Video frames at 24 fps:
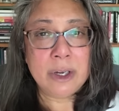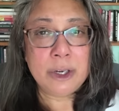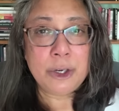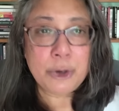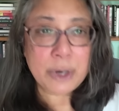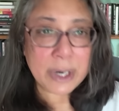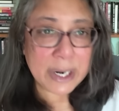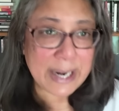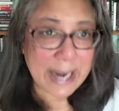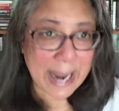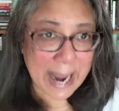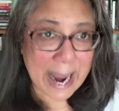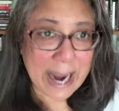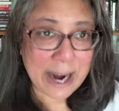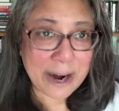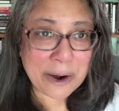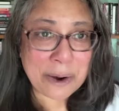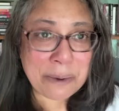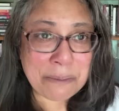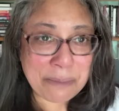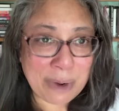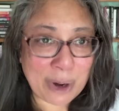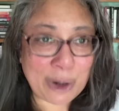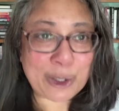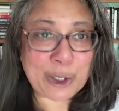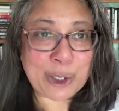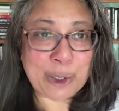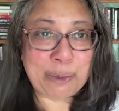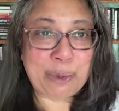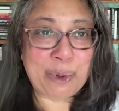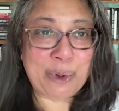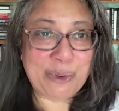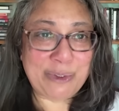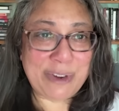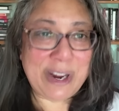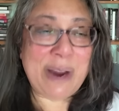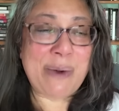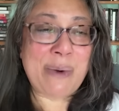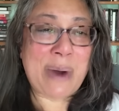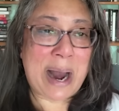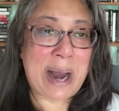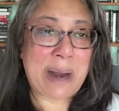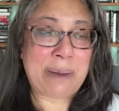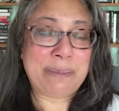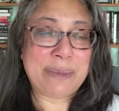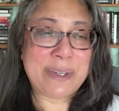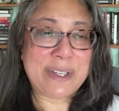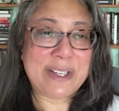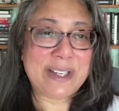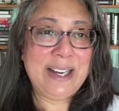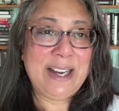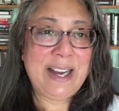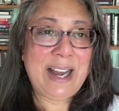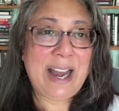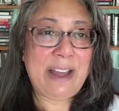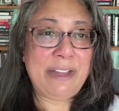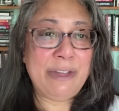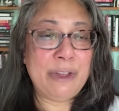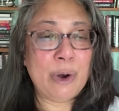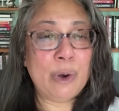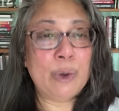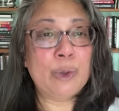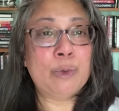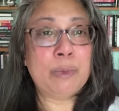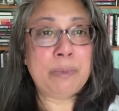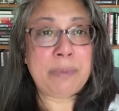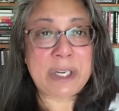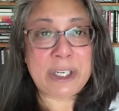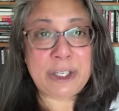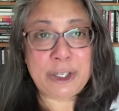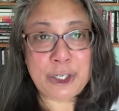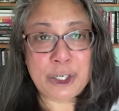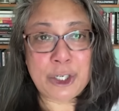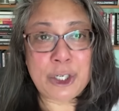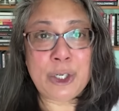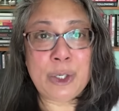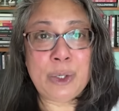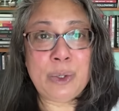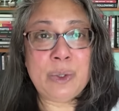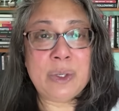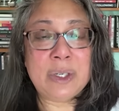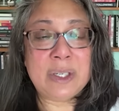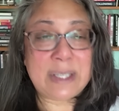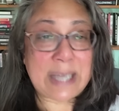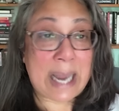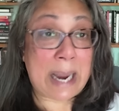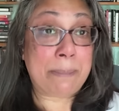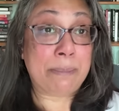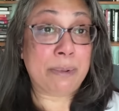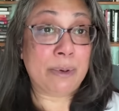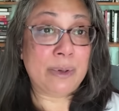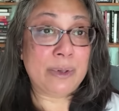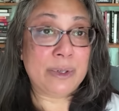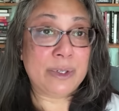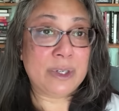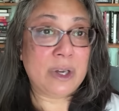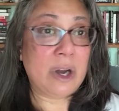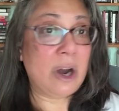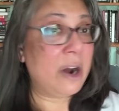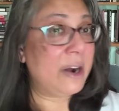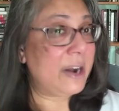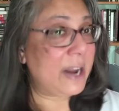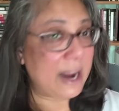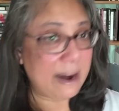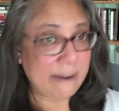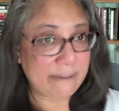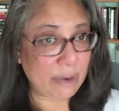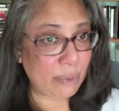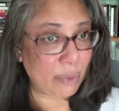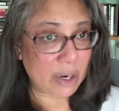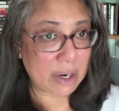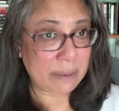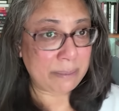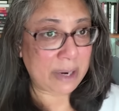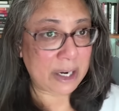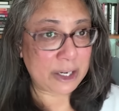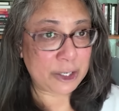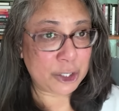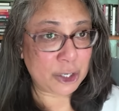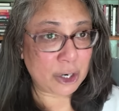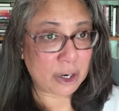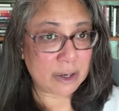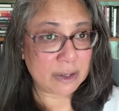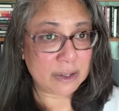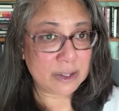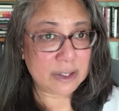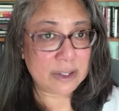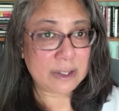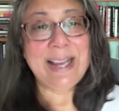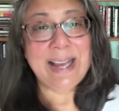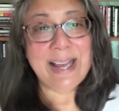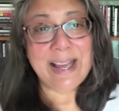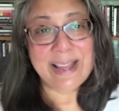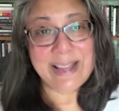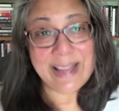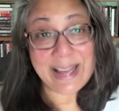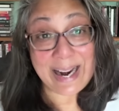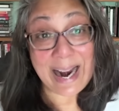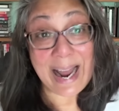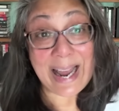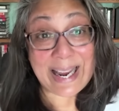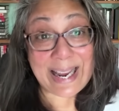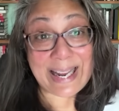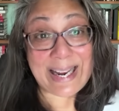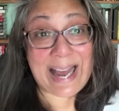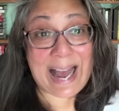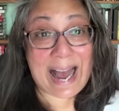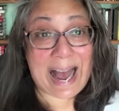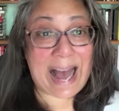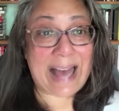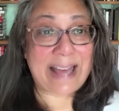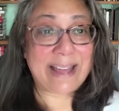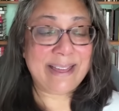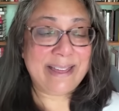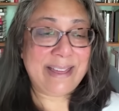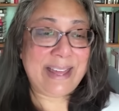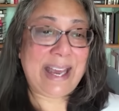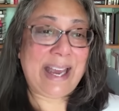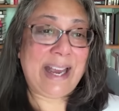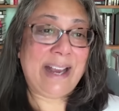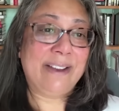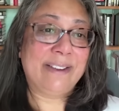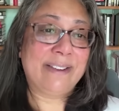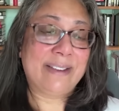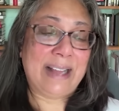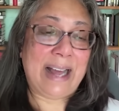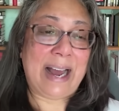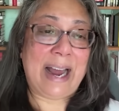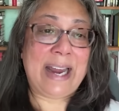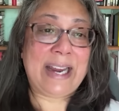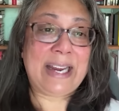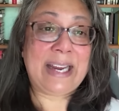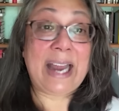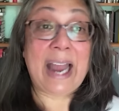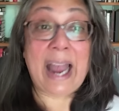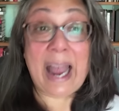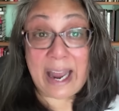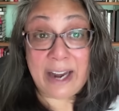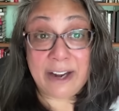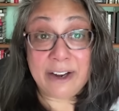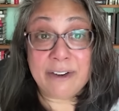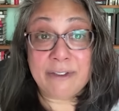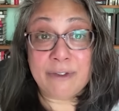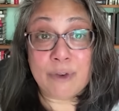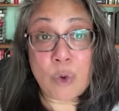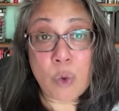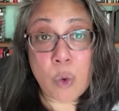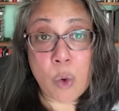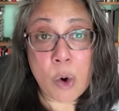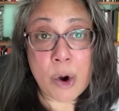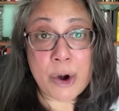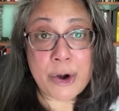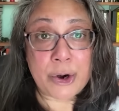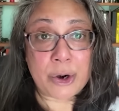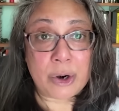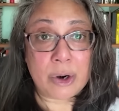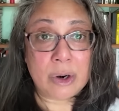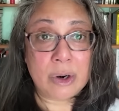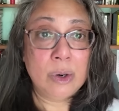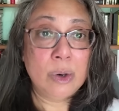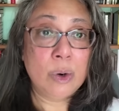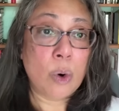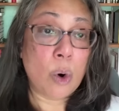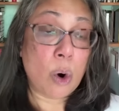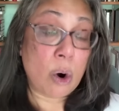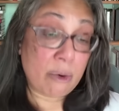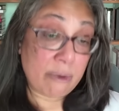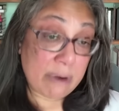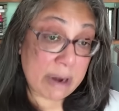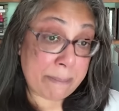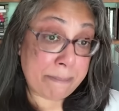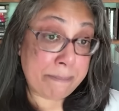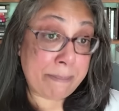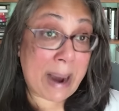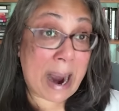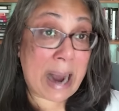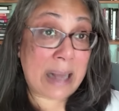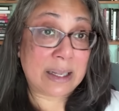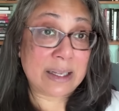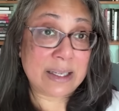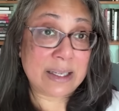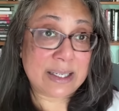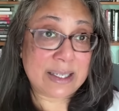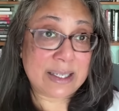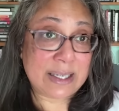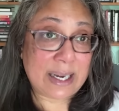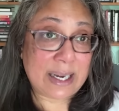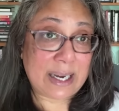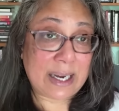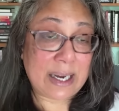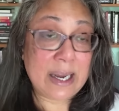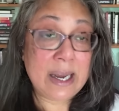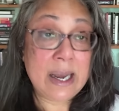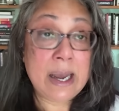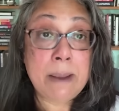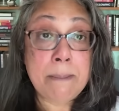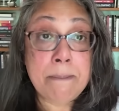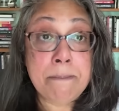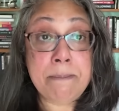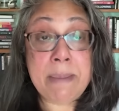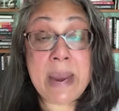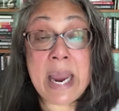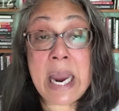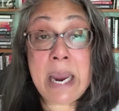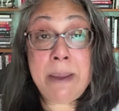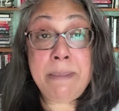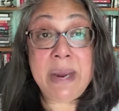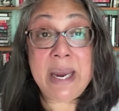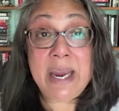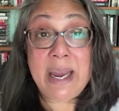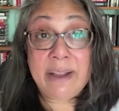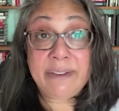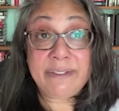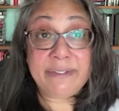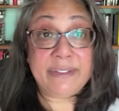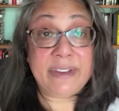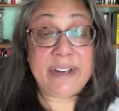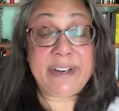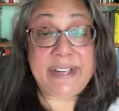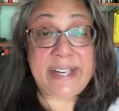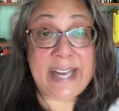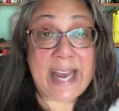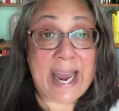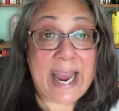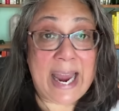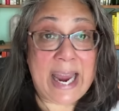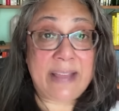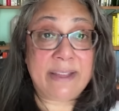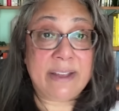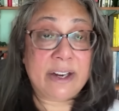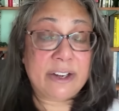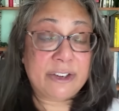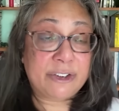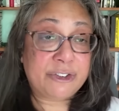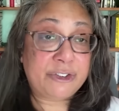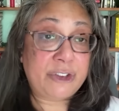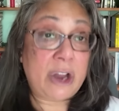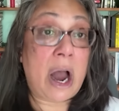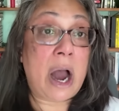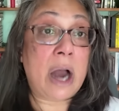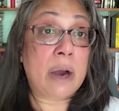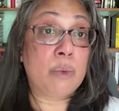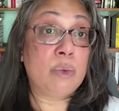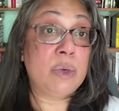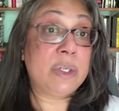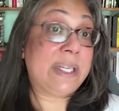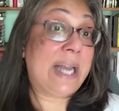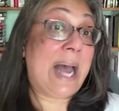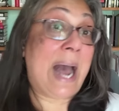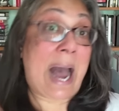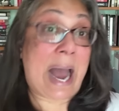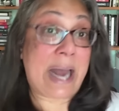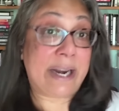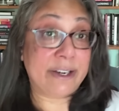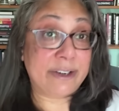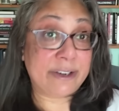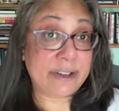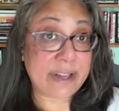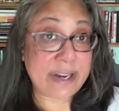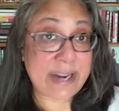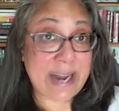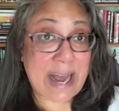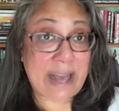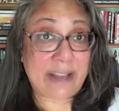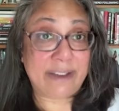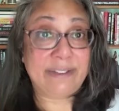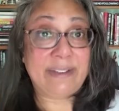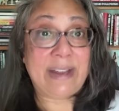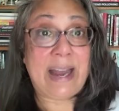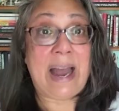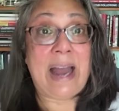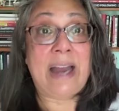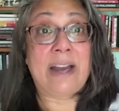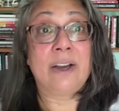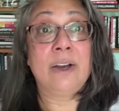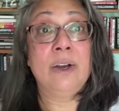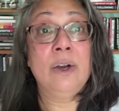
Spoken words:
you can anchor multiple VWAPs, and those would be 2 staples on every one of my charts. And then I can add things like end of quarter or rebalancing. Maybe it's the day that a stock was added to the NASDAQ